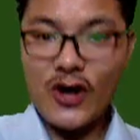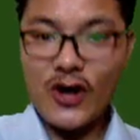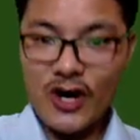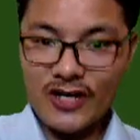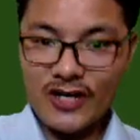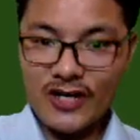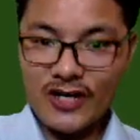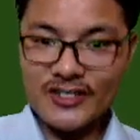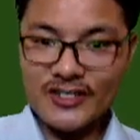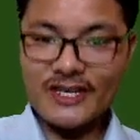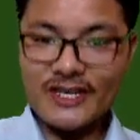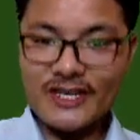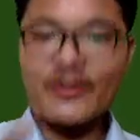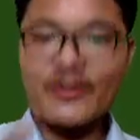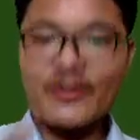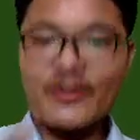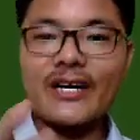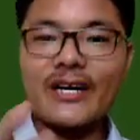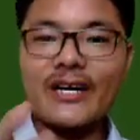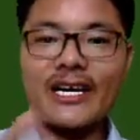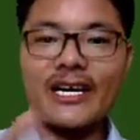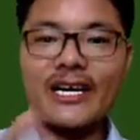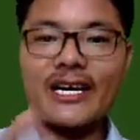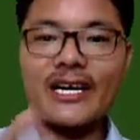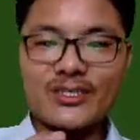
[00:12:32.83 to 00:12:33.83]

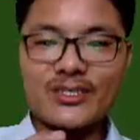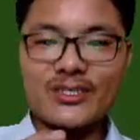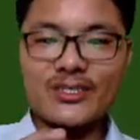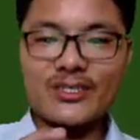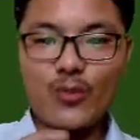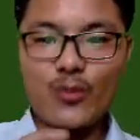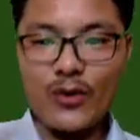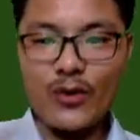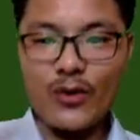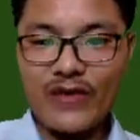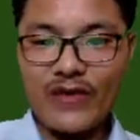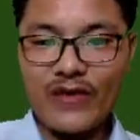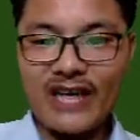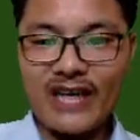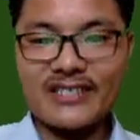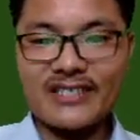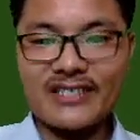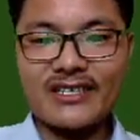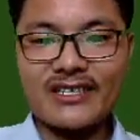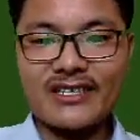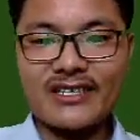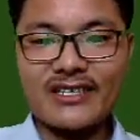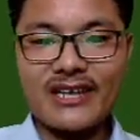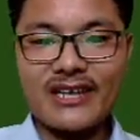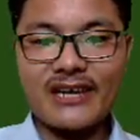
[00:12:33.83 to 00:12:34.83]
summarize what we had
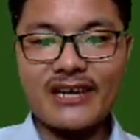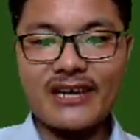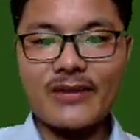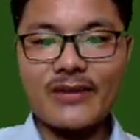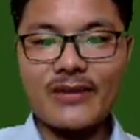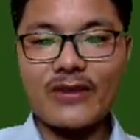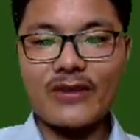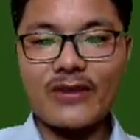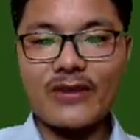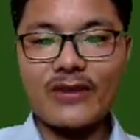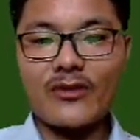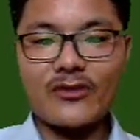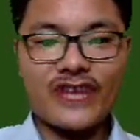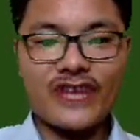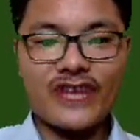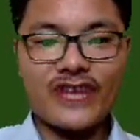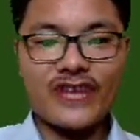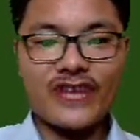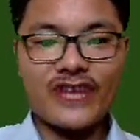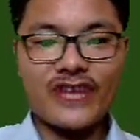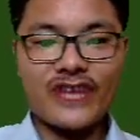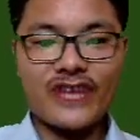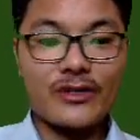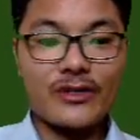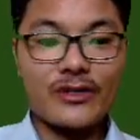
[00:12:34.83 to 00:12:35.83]
studied about Golgi
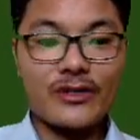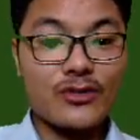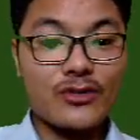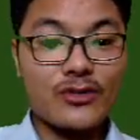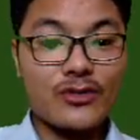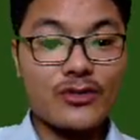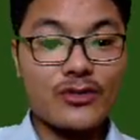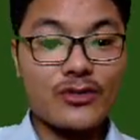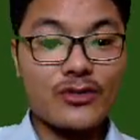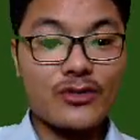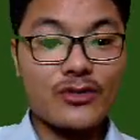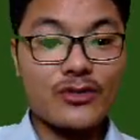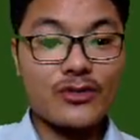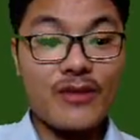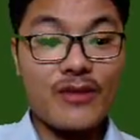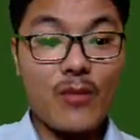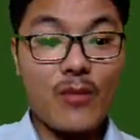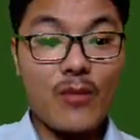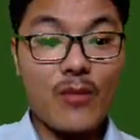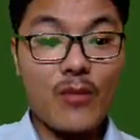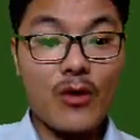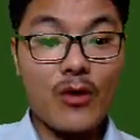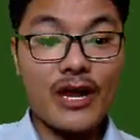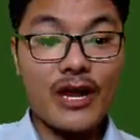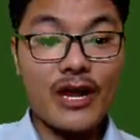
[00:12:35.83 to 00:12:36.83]
apparatus. Golgi
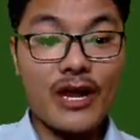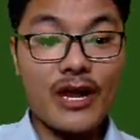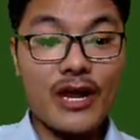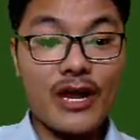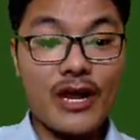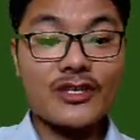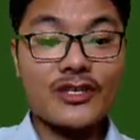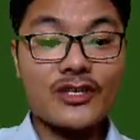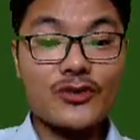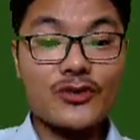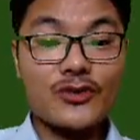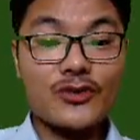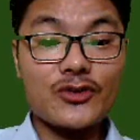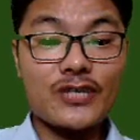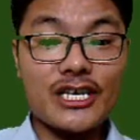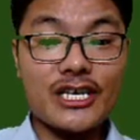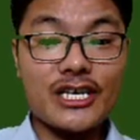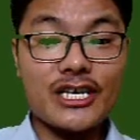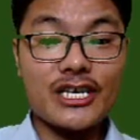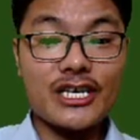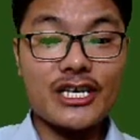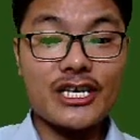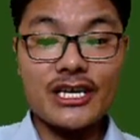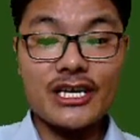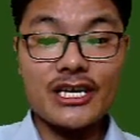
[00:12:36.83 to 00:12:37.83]
body usually
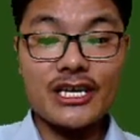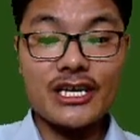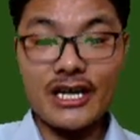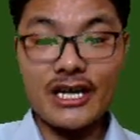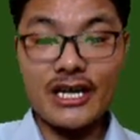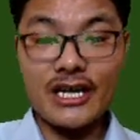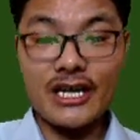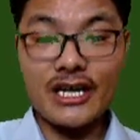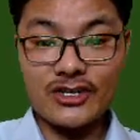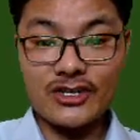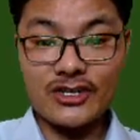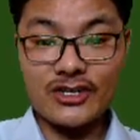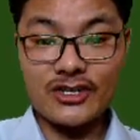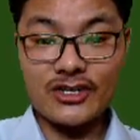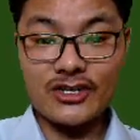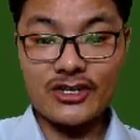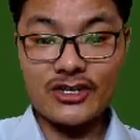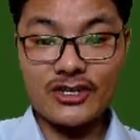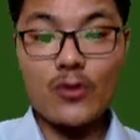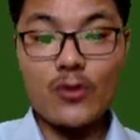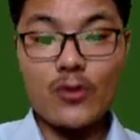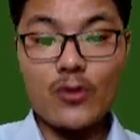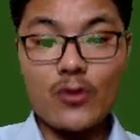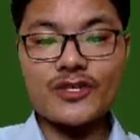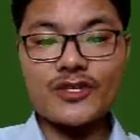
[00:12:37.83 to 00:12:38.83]

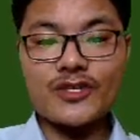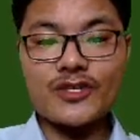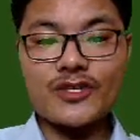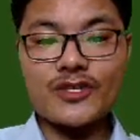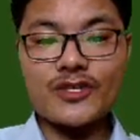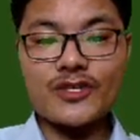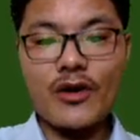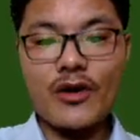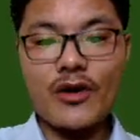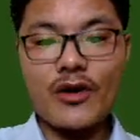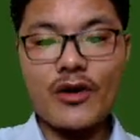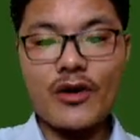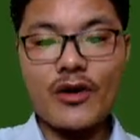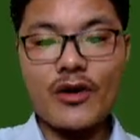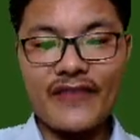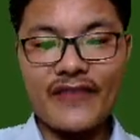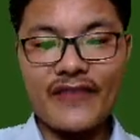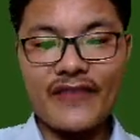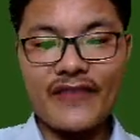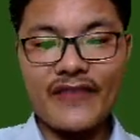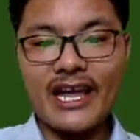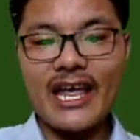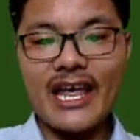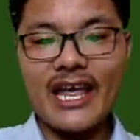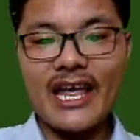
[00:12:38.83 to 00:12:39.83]
stores,
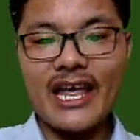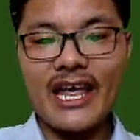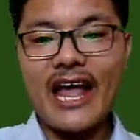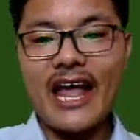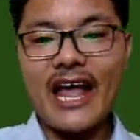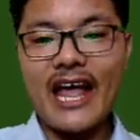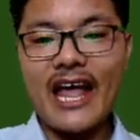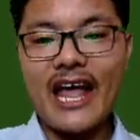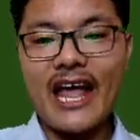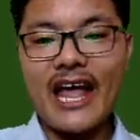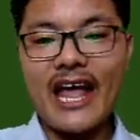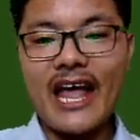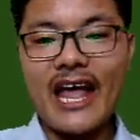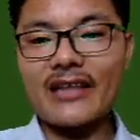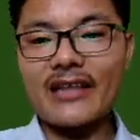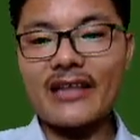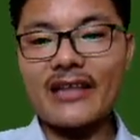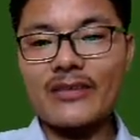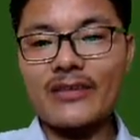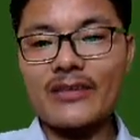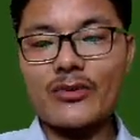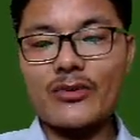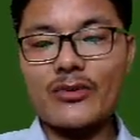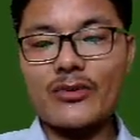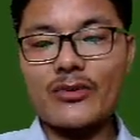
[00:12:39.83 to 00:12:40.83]
modify and pack the
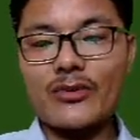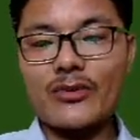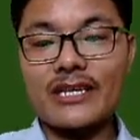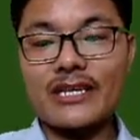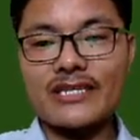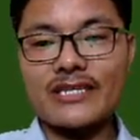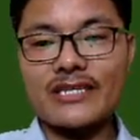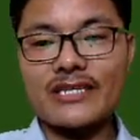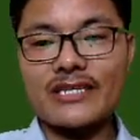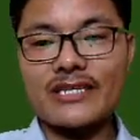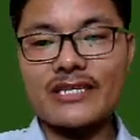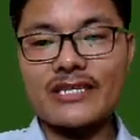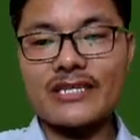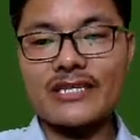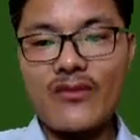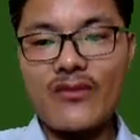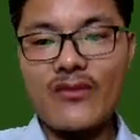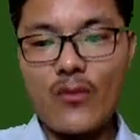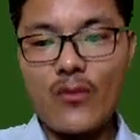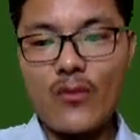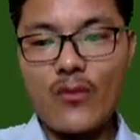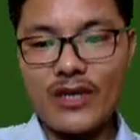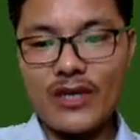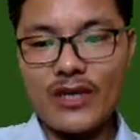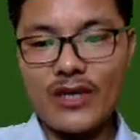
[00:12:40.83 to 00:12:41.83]
products in
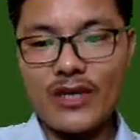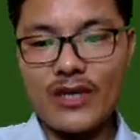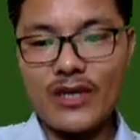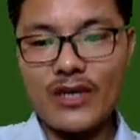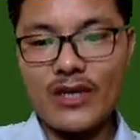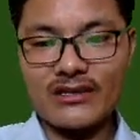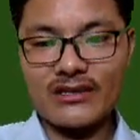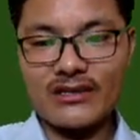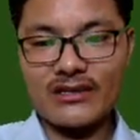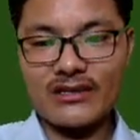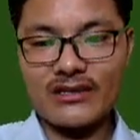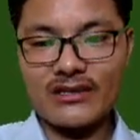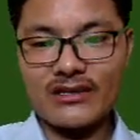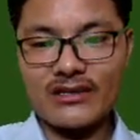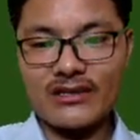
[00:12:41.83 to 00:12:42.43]
vesicles.